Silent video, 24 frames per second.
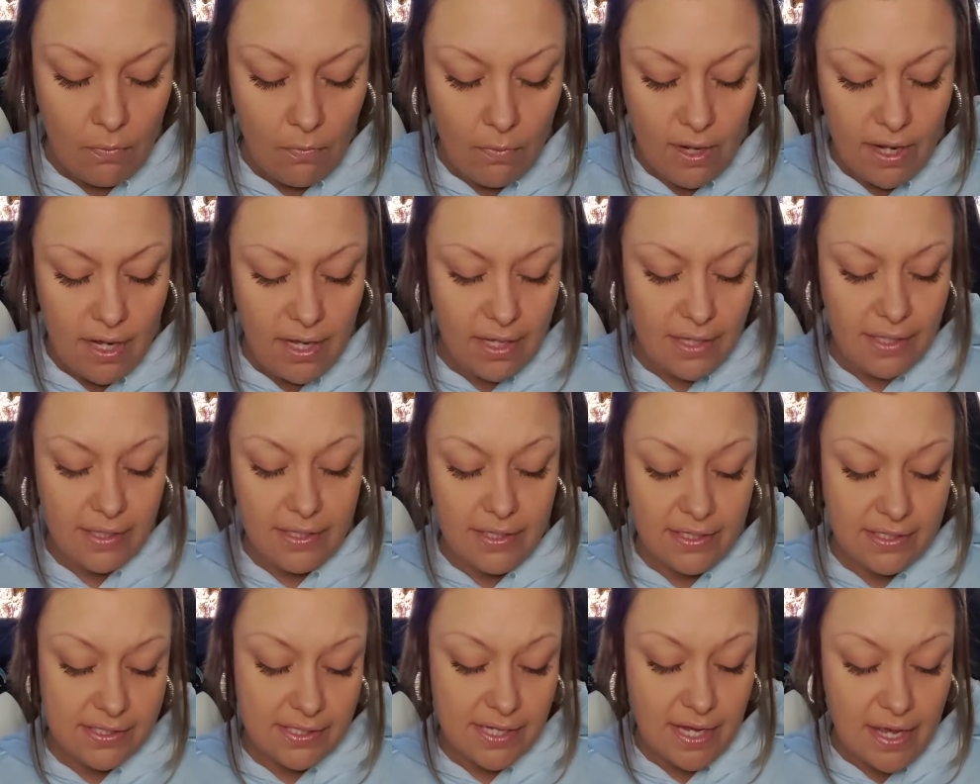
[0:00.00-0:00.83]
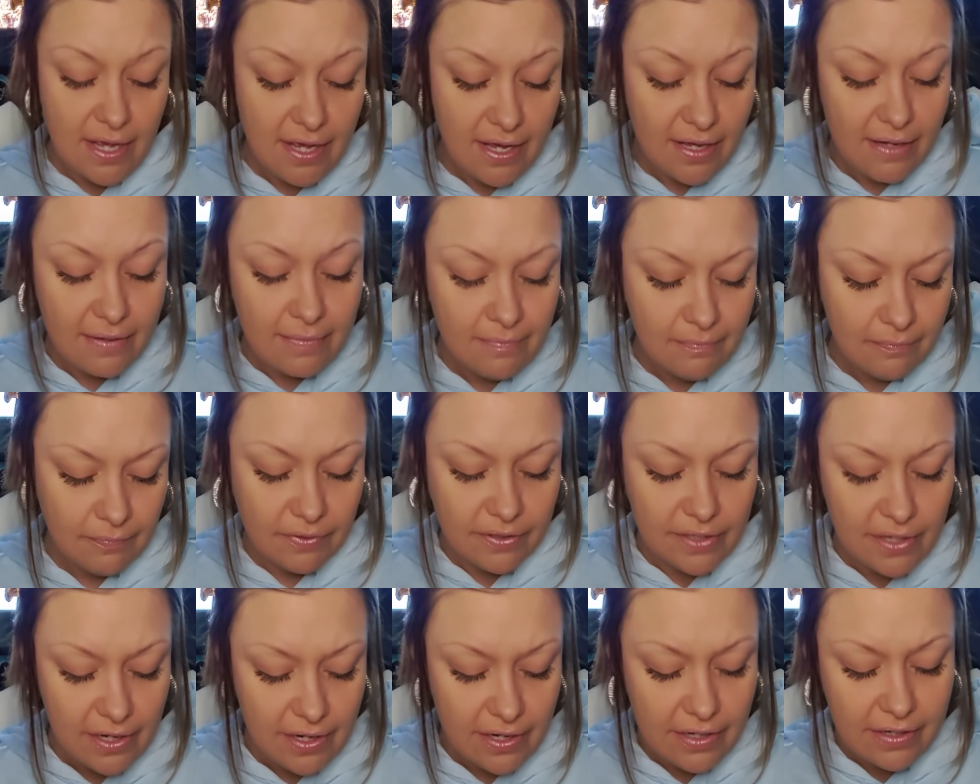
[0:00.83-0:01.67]
What is up
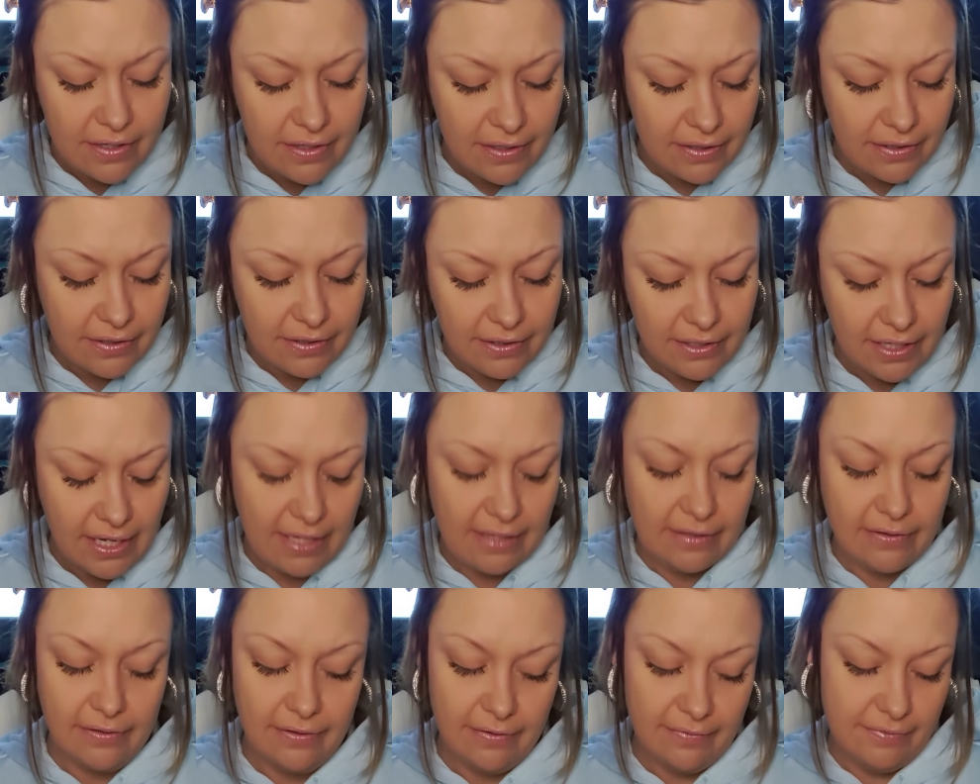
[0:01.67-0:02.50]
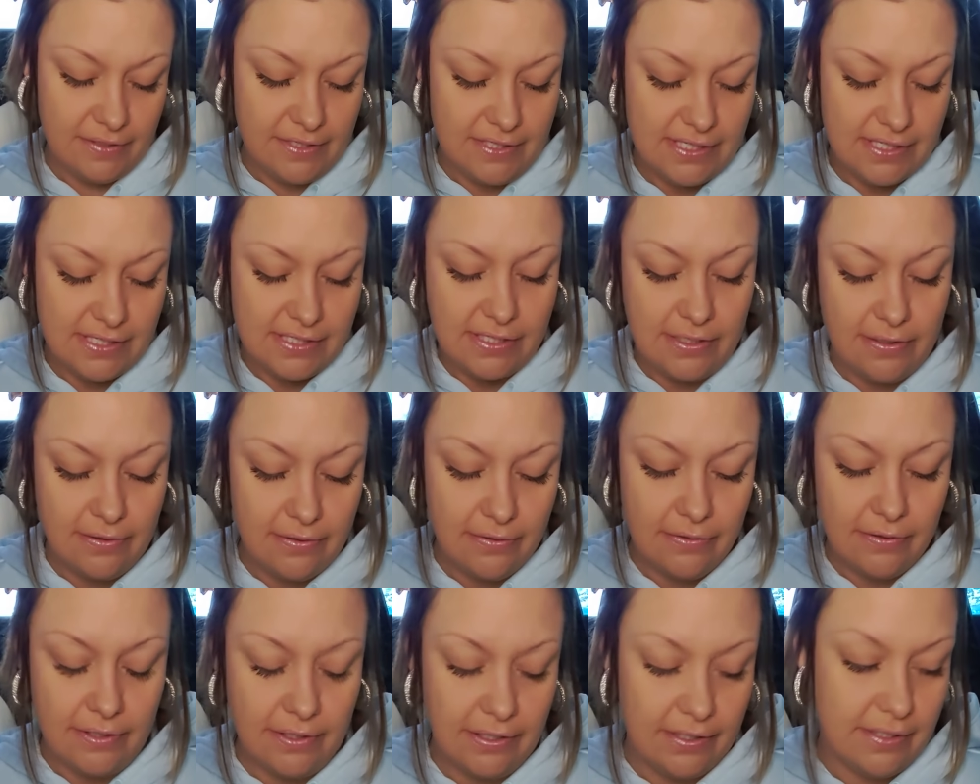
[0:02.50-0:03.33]
with her? I don't know if this is
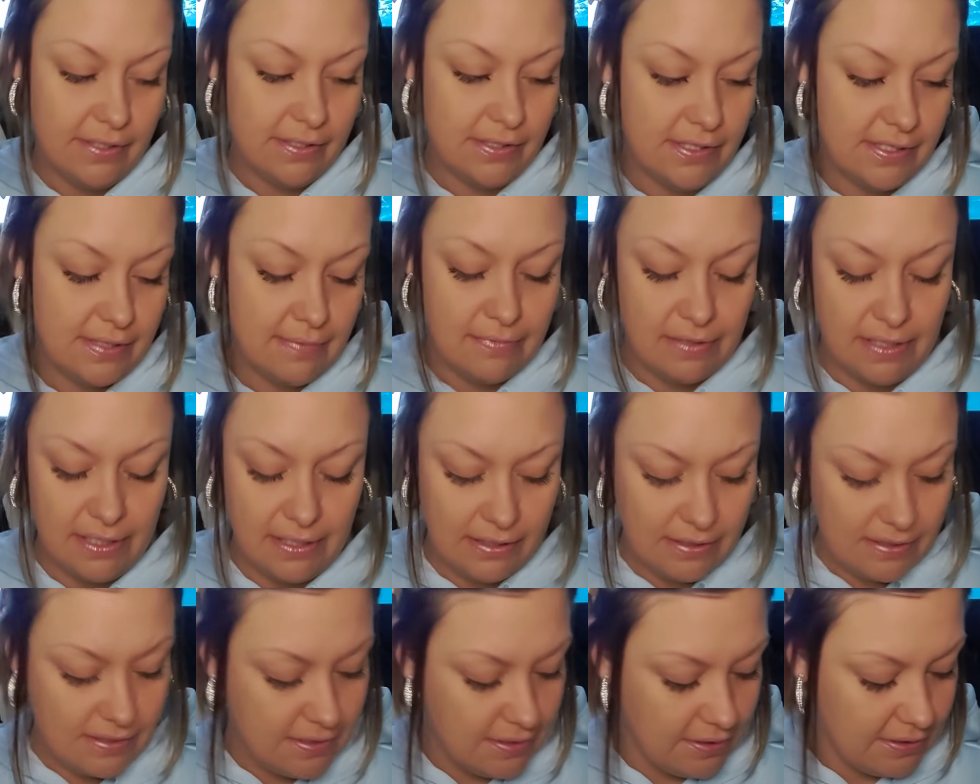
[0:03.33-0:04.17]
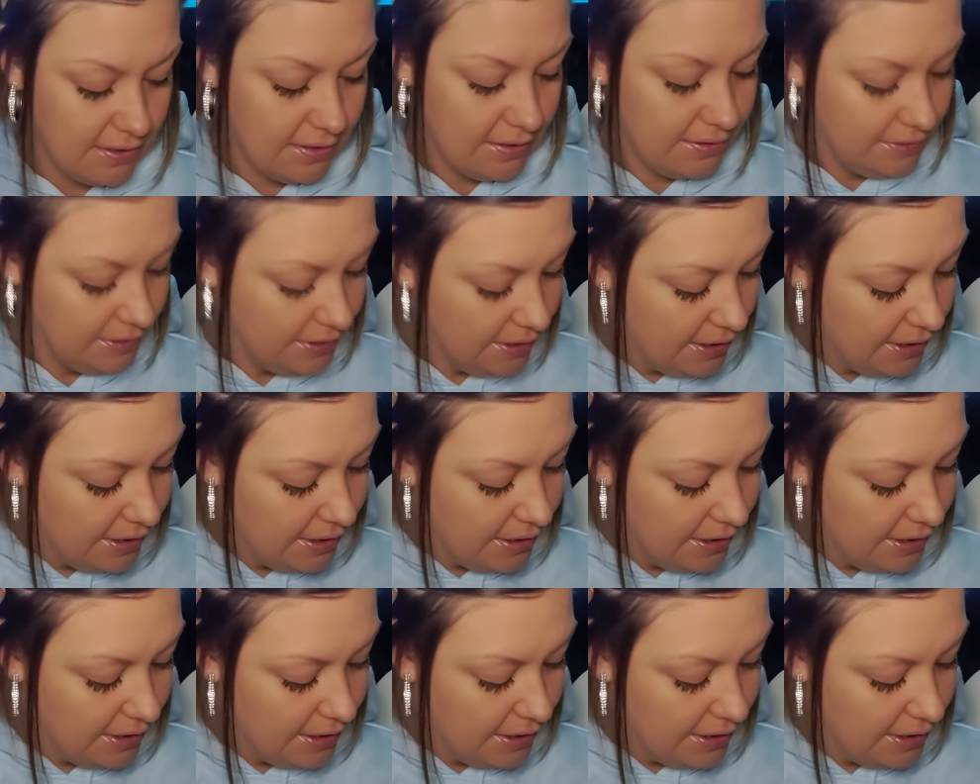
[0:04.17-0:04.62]
you or someone else or...